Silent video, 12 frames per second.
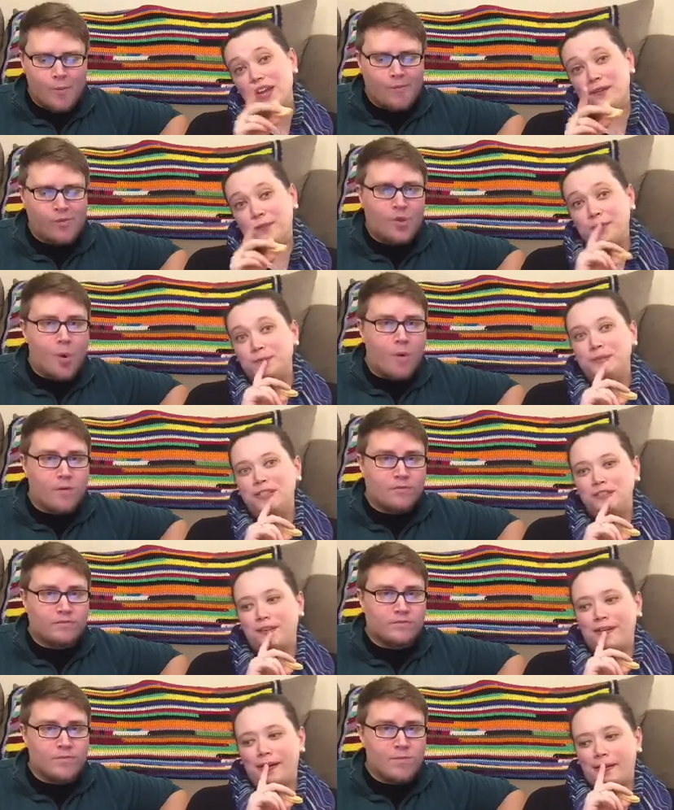Speaker 1: And we'll be
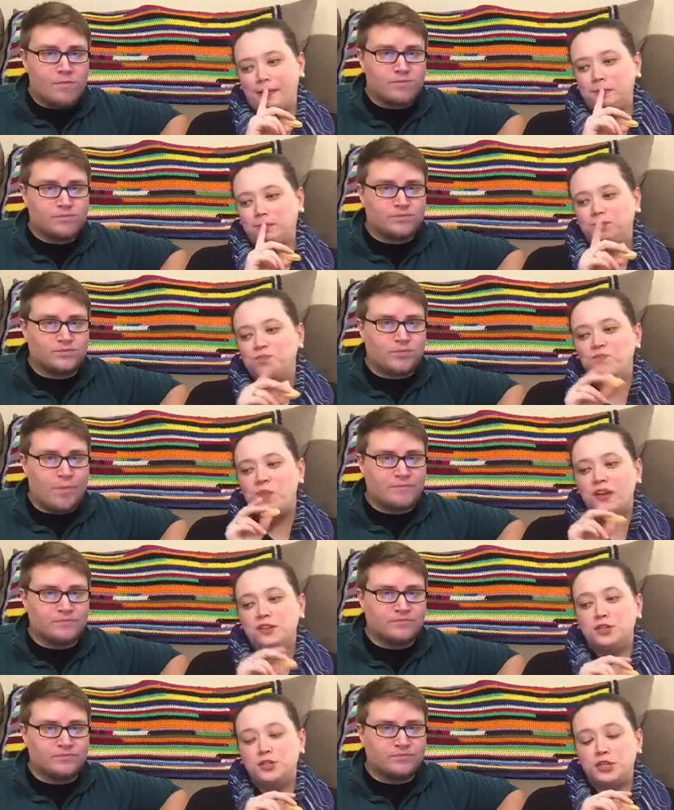doing a
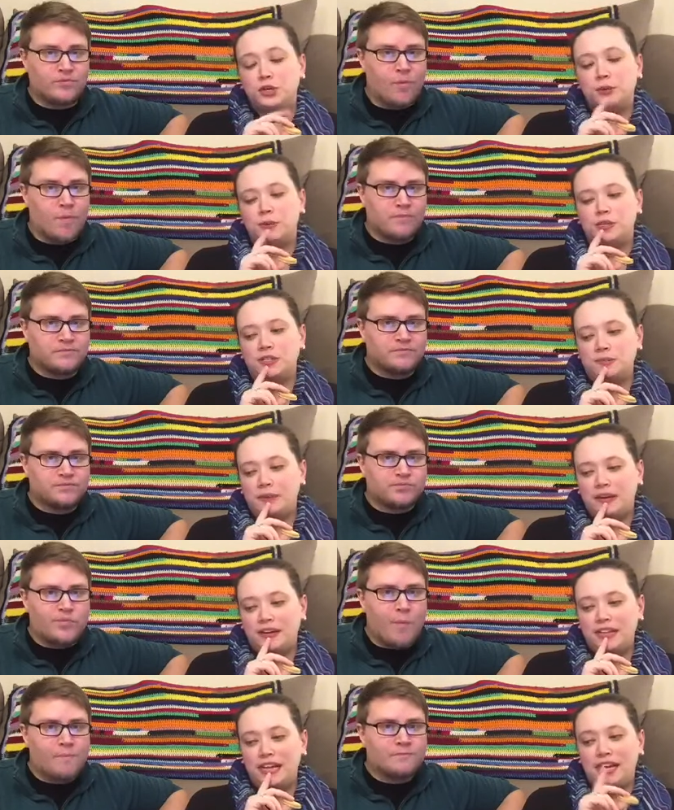Star Wars
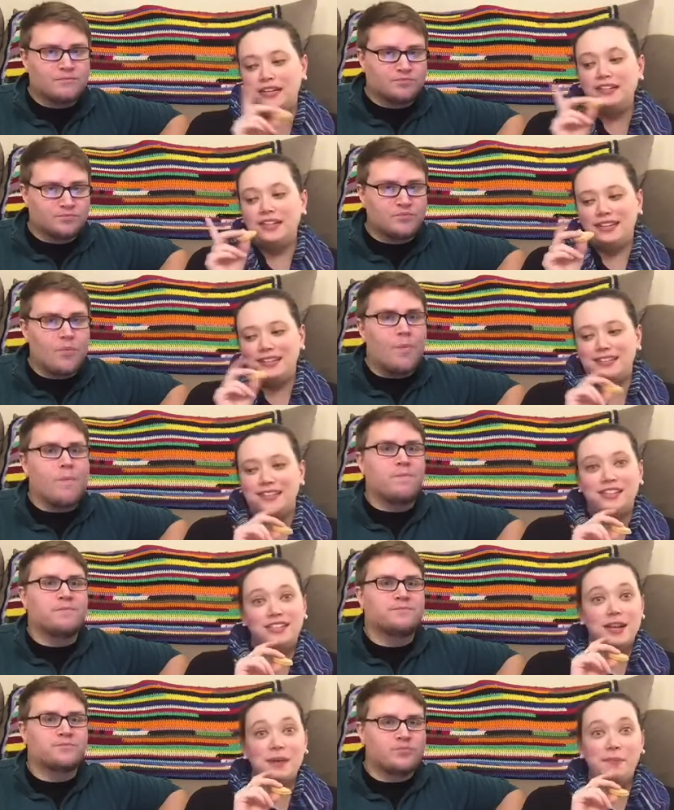marathon in
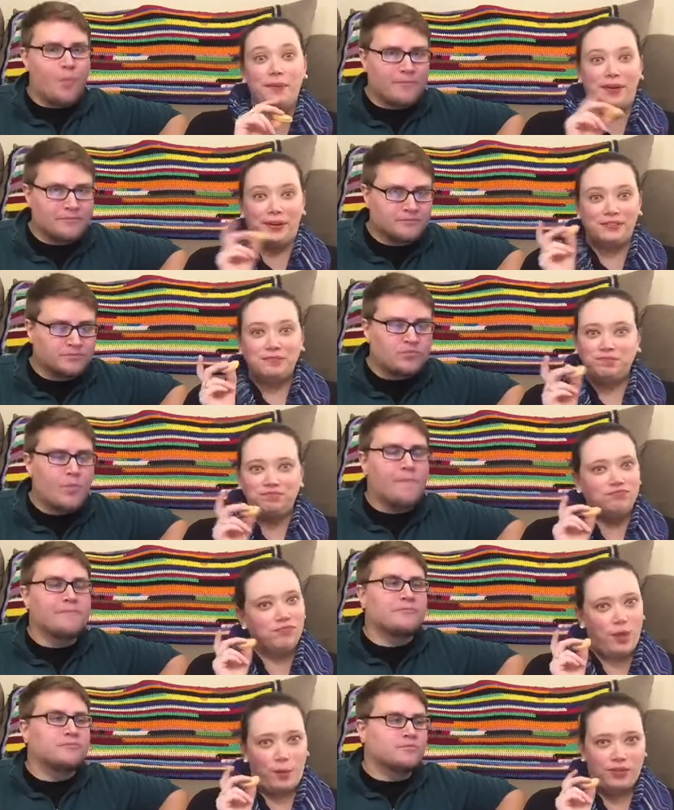December
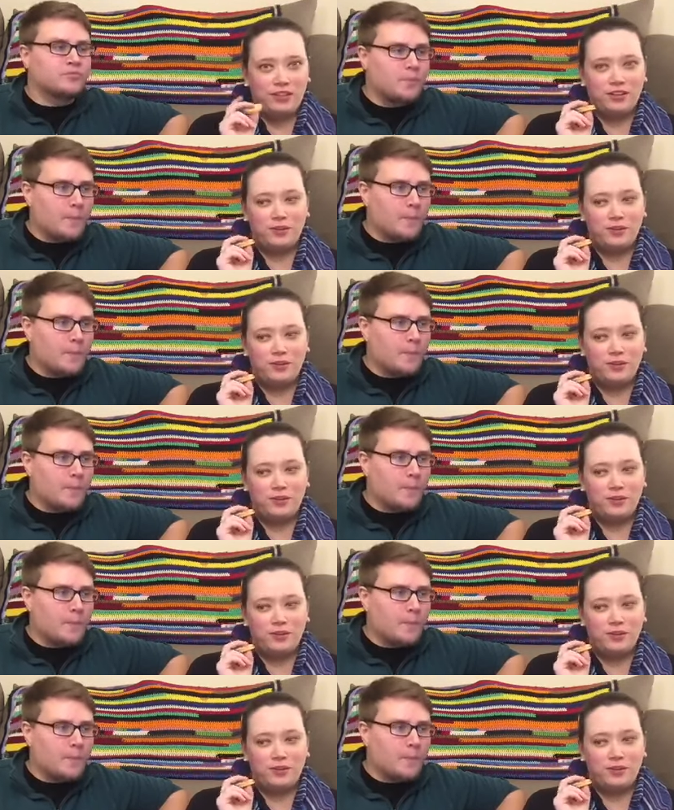when the